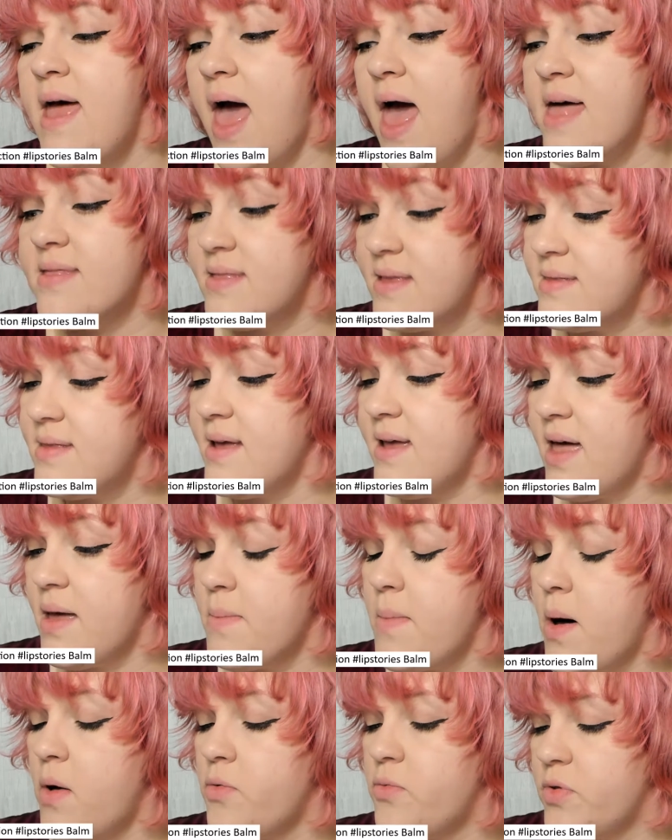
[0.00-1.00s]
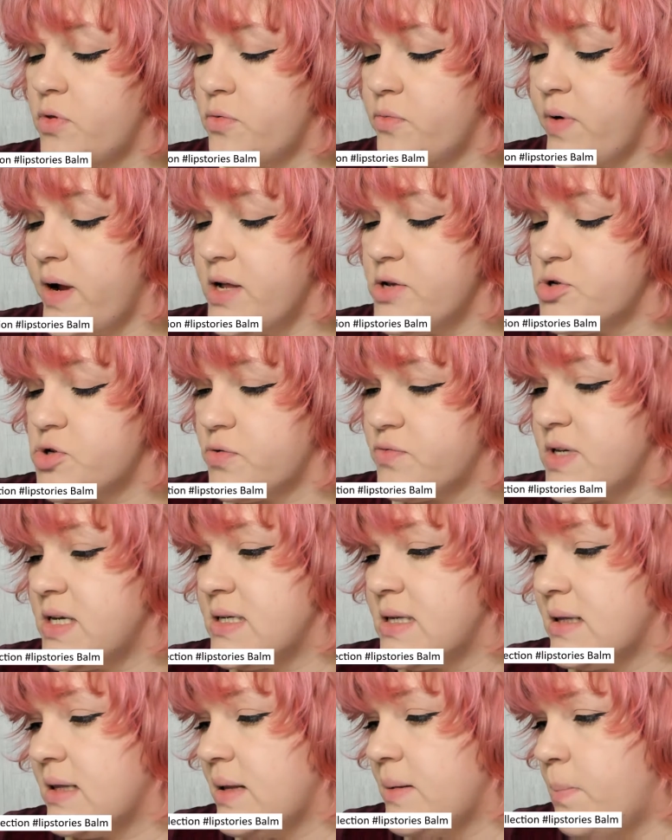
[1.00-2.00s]
And then they came out with a range of
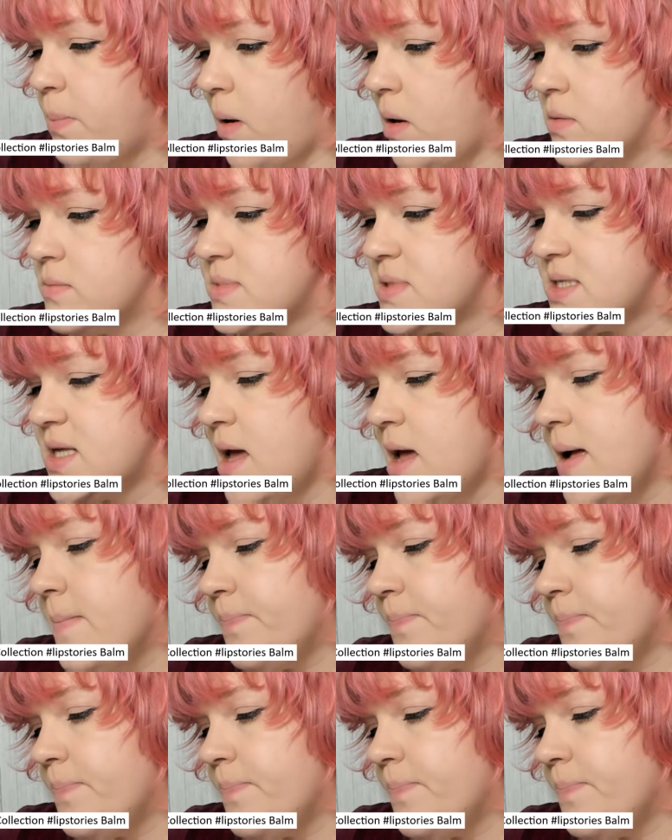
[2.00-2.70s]
tinted lip balms.